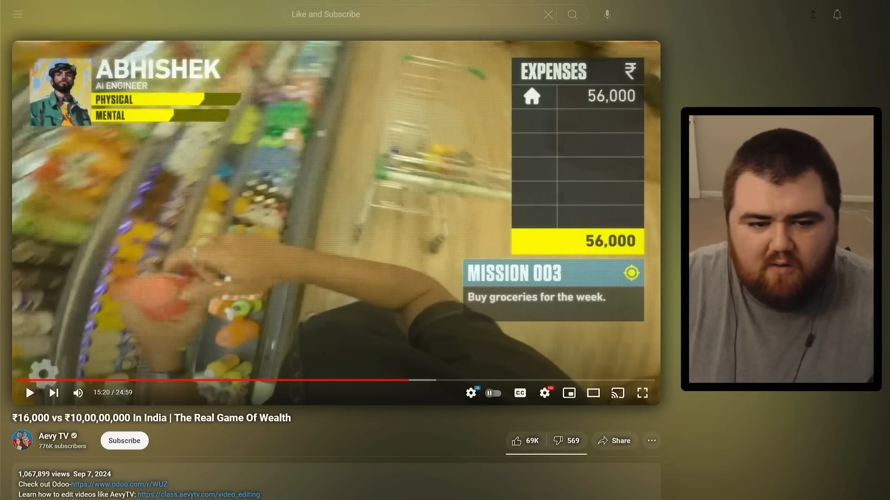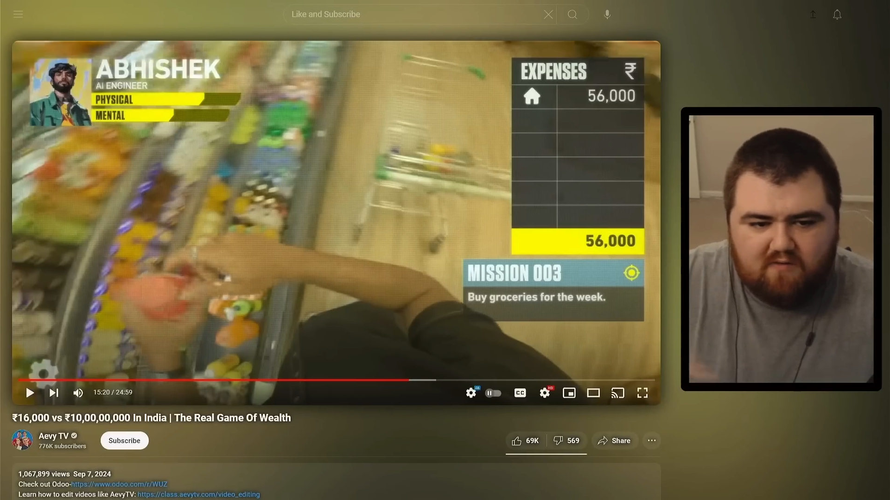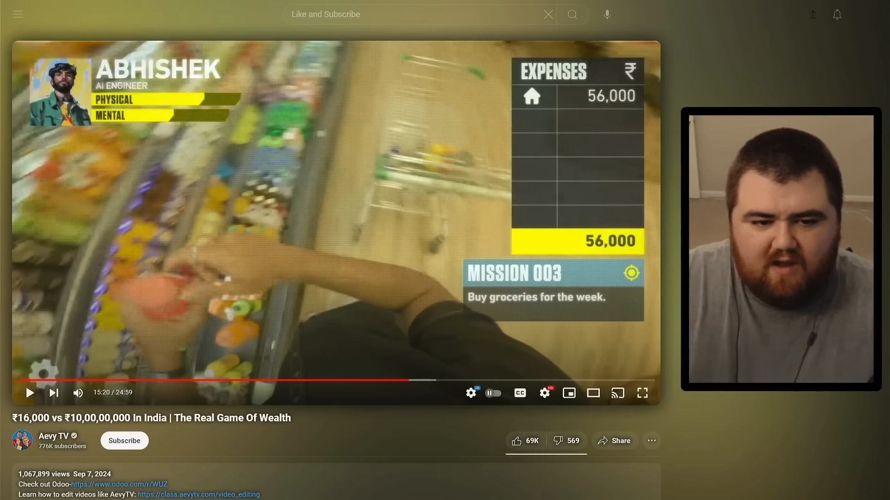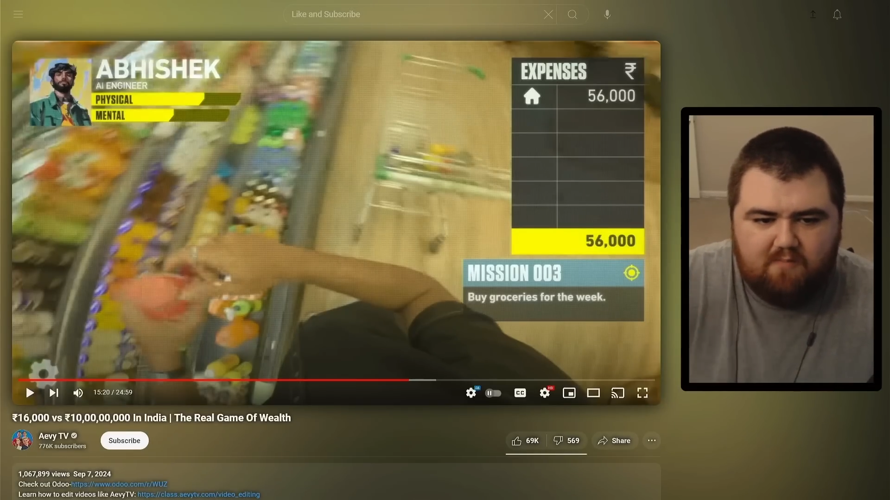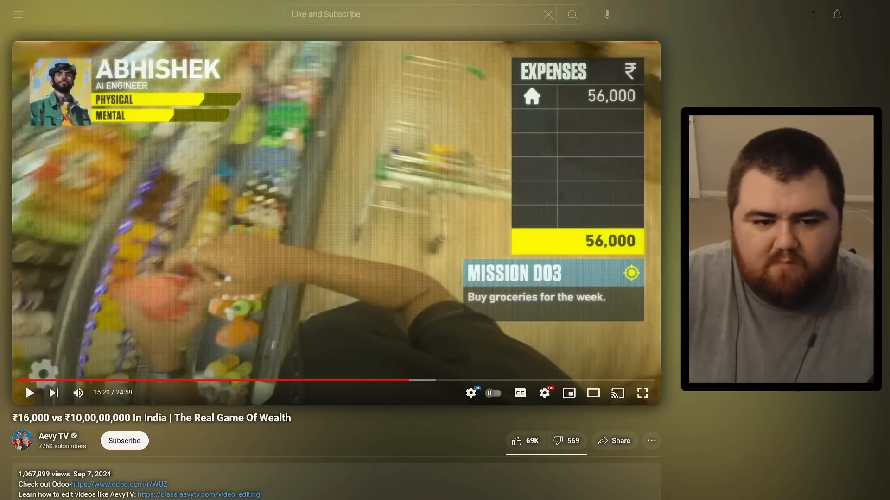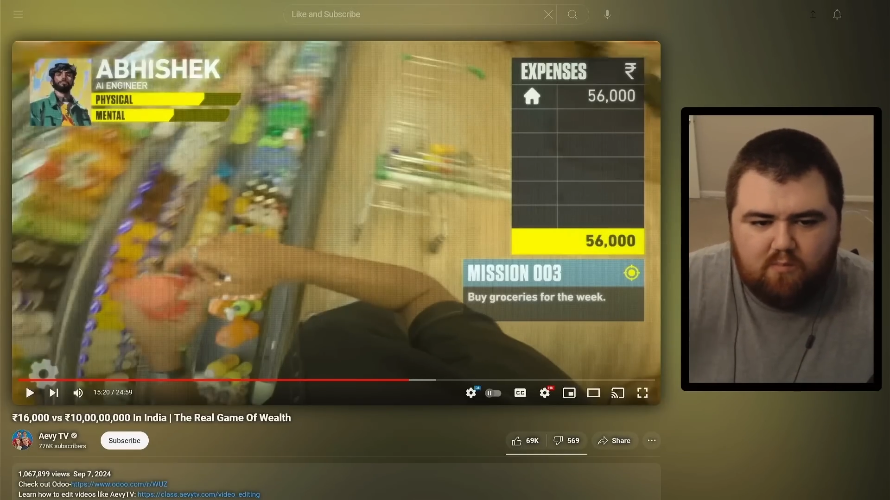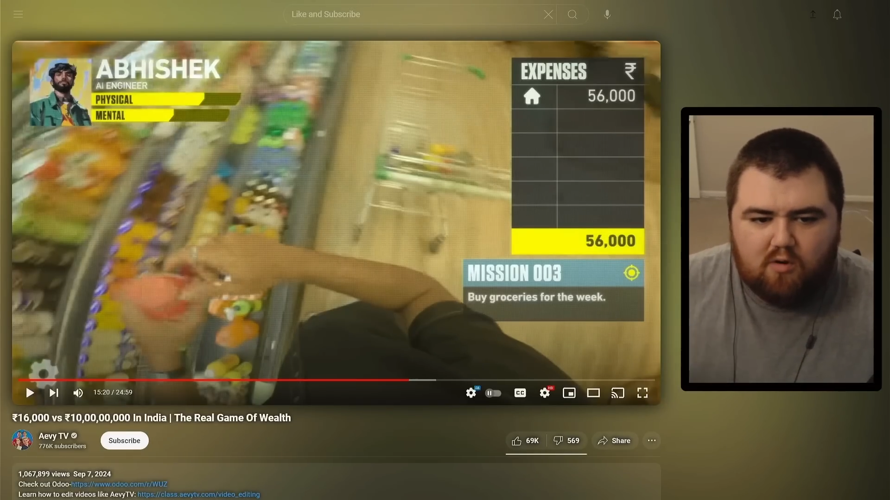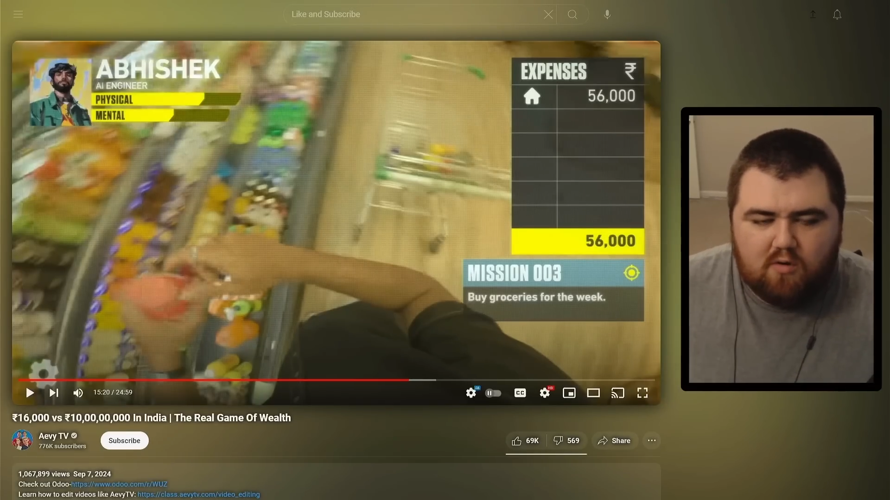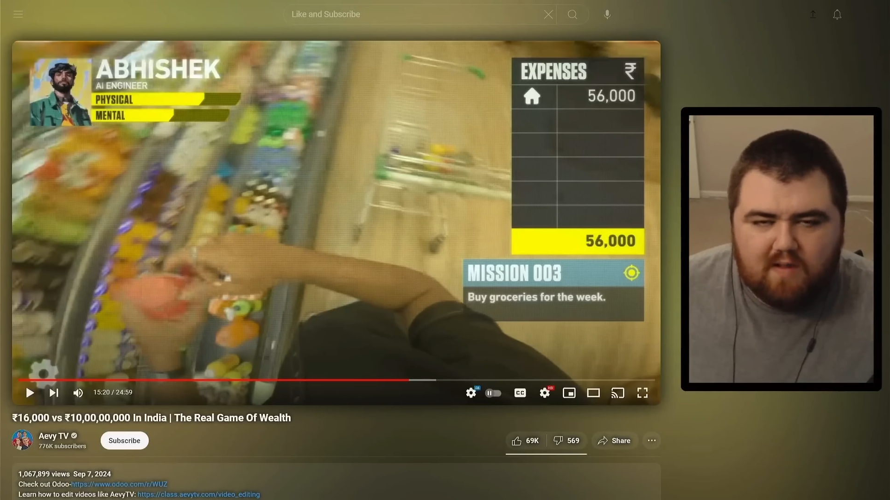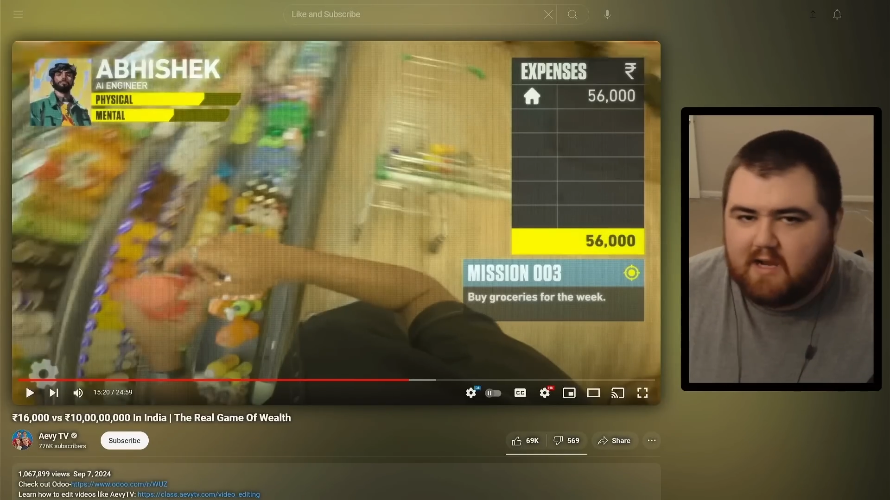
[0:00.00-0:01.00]
it's got
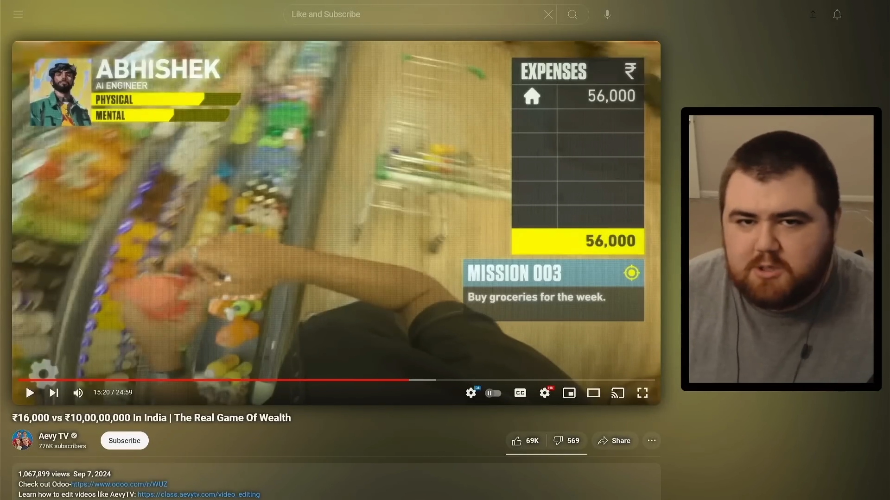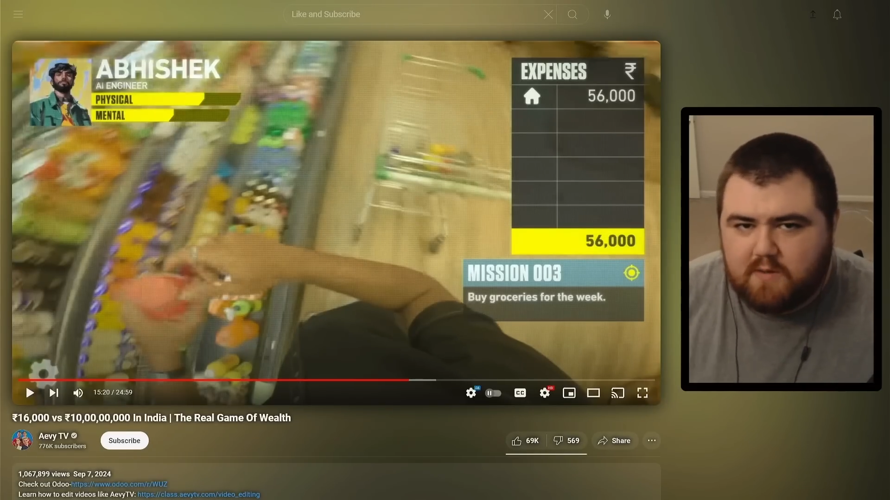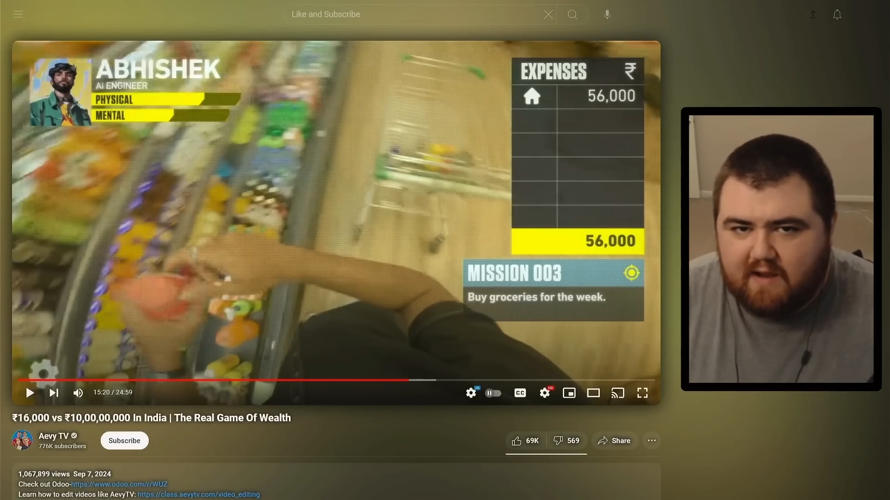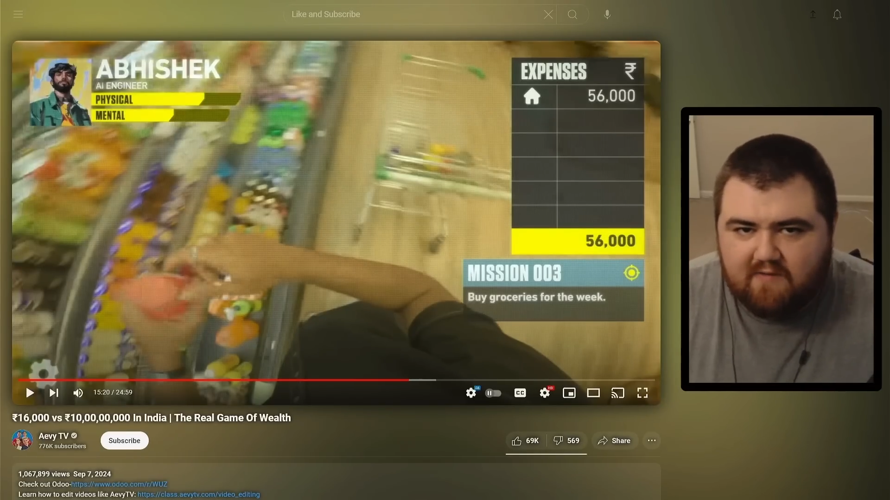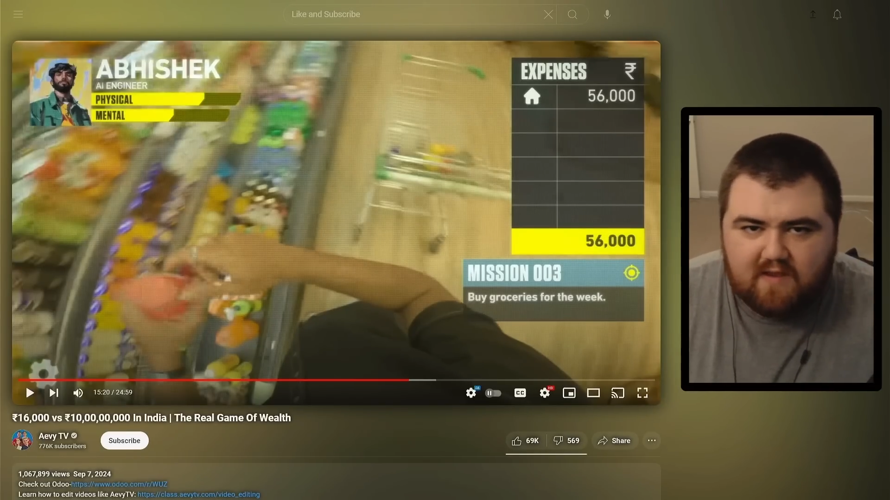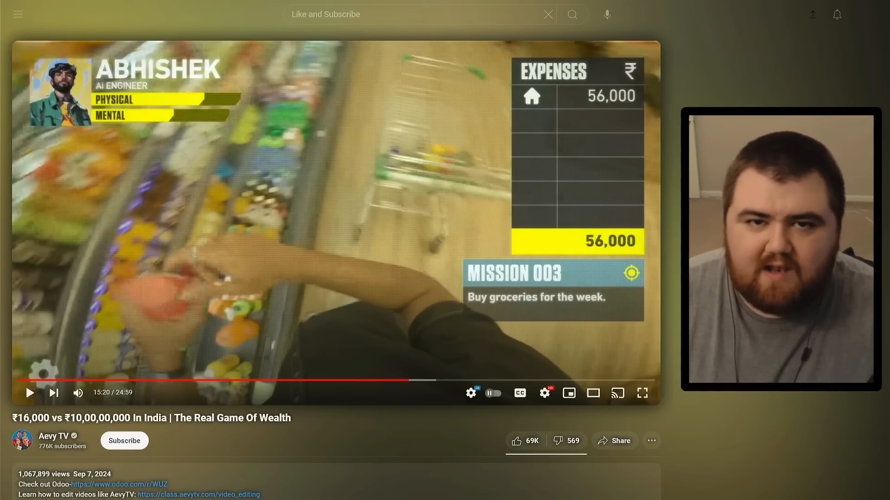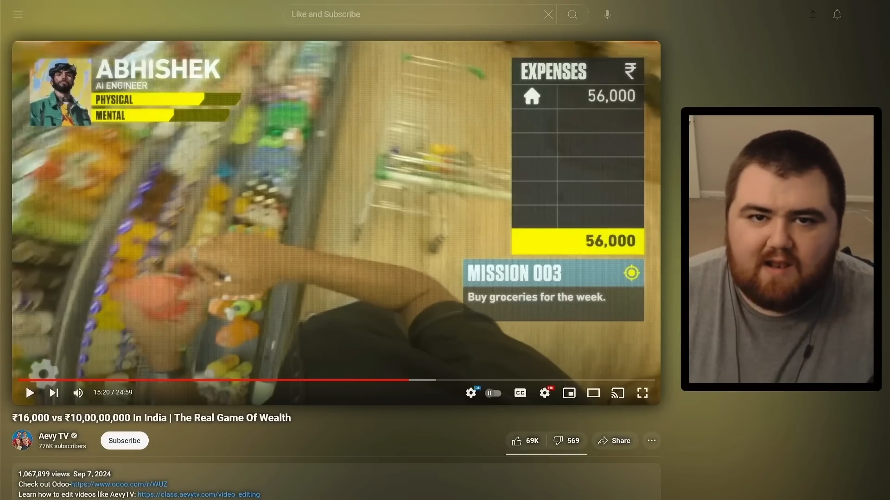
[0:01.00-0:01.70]
more electrolytes than